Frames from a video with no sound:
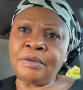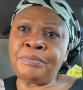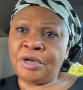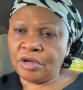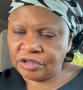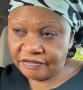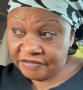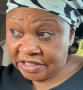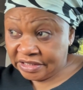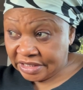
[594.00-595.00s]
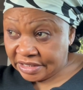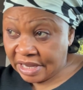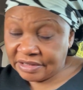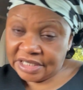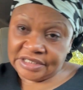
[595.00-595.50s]
because of this thing
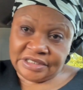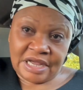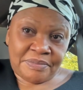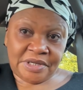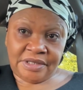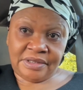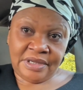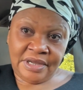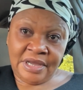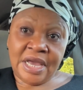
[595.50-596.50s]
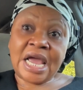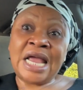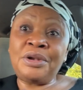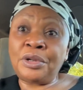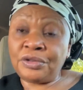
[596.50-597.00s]
now that is happening.
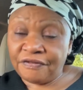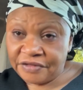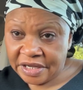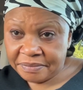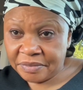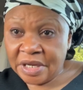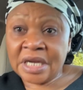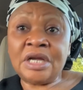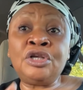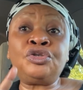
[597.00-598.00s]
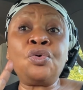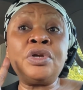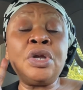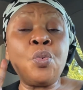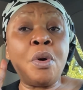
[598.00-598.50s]
A lot of them It's
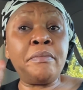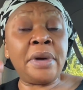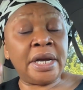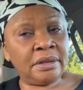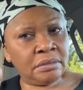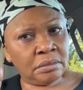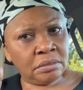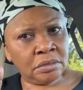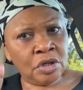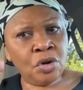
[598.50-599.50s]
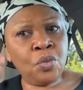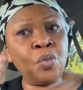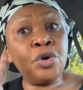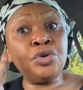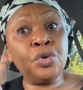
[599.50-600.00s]
only one man,
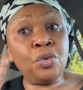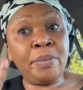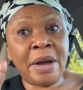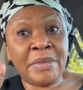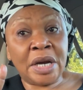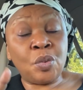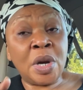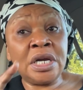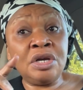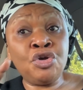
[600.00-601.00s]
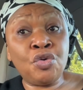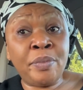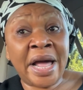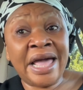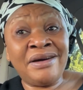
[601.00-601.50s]
one
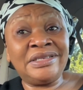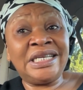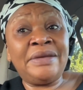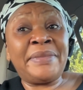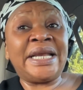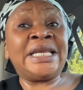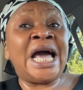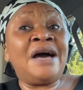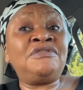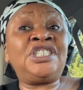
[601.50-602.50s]
Yoruba elderly man that have